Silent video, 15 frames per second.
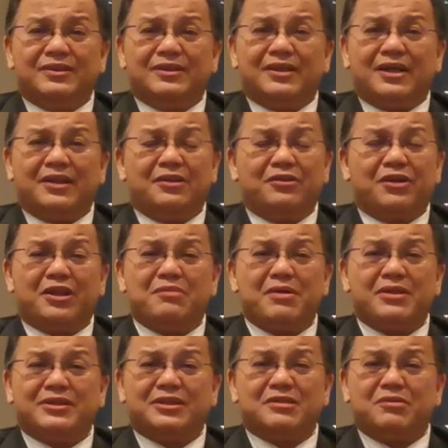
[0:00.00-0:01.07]
and you can
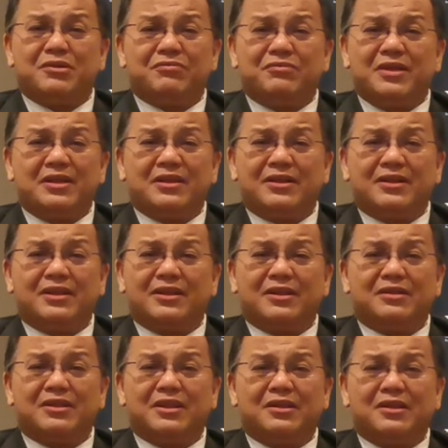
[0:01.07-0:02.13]
imagine the amount of data
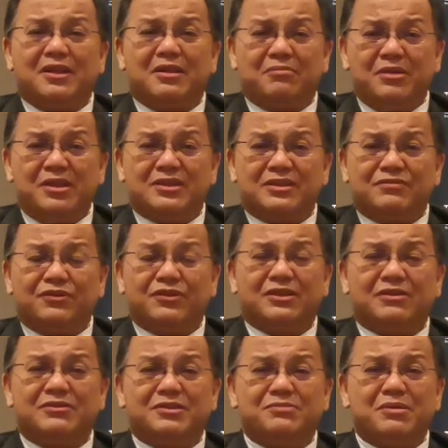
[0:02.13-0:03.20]
that means
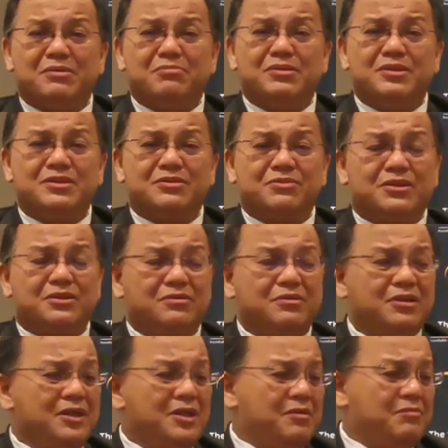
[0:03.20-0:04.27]
4,000 members with
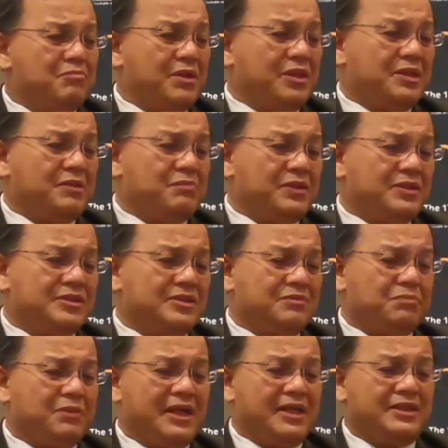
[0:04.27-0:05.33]
multiple
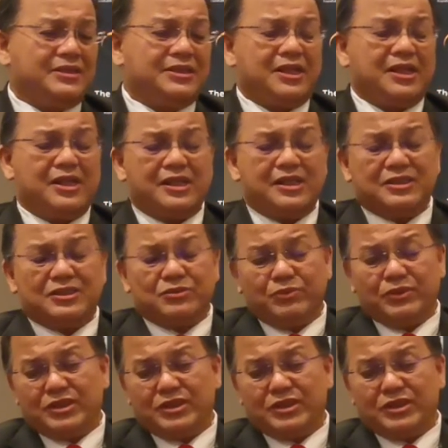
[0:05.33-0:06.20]
supply chains